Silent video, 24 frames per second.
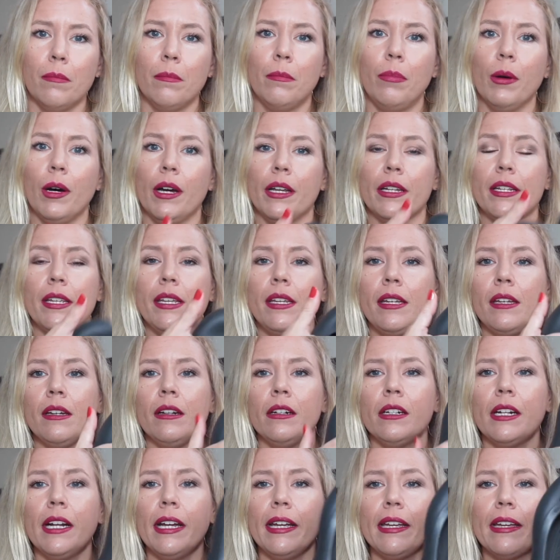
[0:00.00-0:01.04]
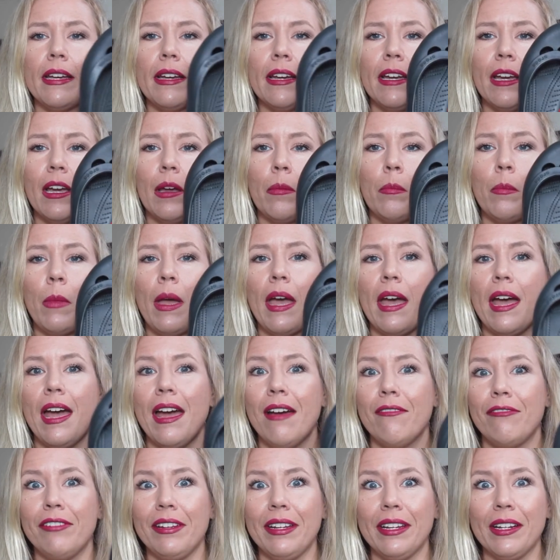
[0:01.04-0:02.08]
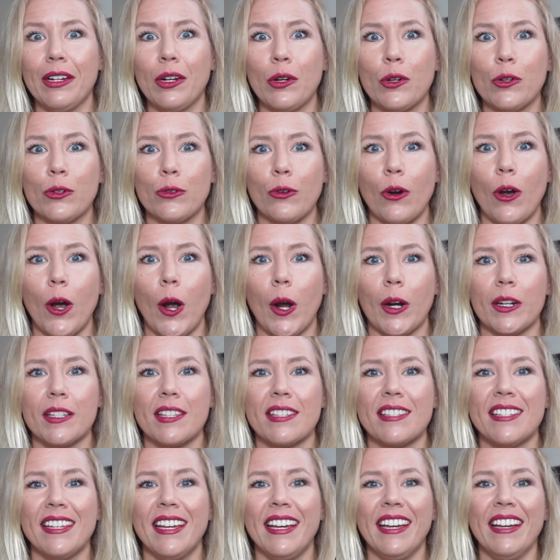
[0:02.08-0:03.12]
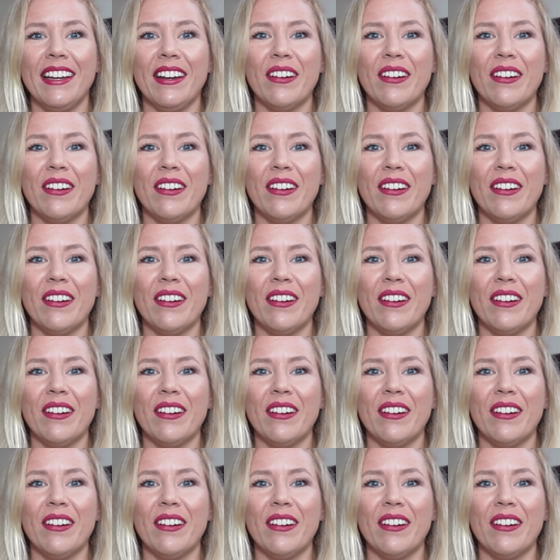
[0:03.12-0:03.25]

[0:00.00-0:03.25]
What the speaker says: but here I am having Crocs.